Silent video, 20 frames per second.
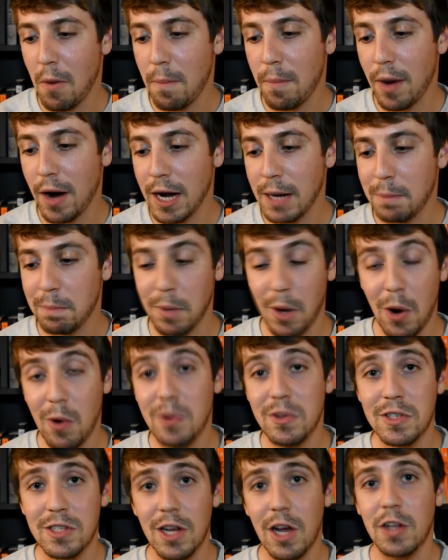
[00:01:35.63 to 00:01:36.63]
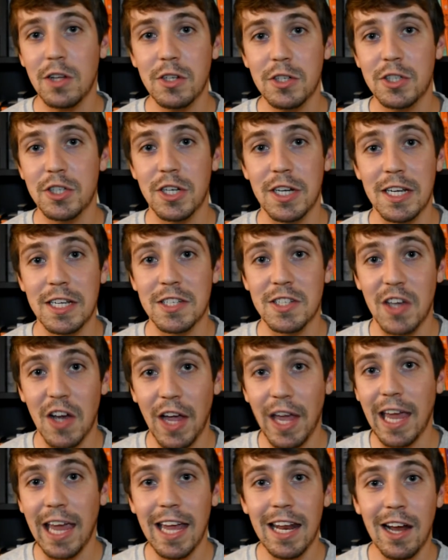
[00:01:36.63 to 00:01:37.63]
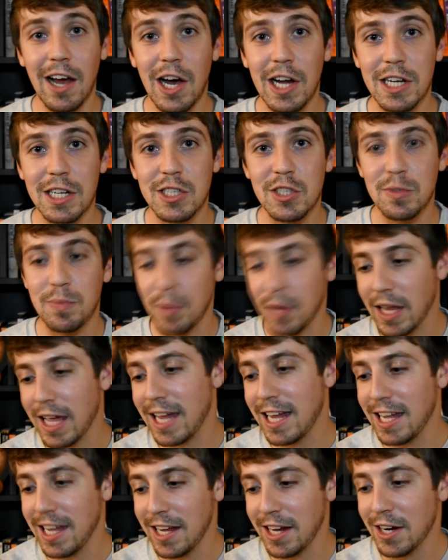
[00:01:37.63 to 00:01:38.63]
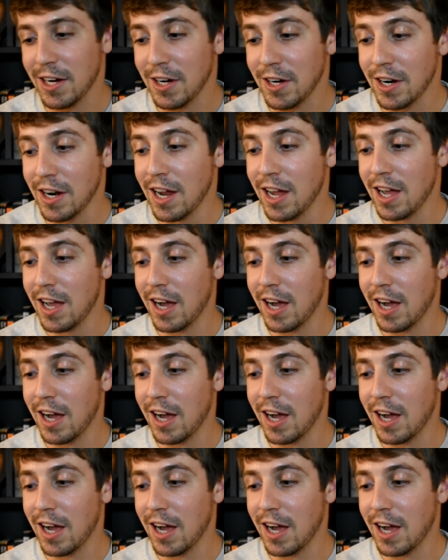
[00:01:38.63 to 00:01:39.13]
but Poe's knowledge is again on display here.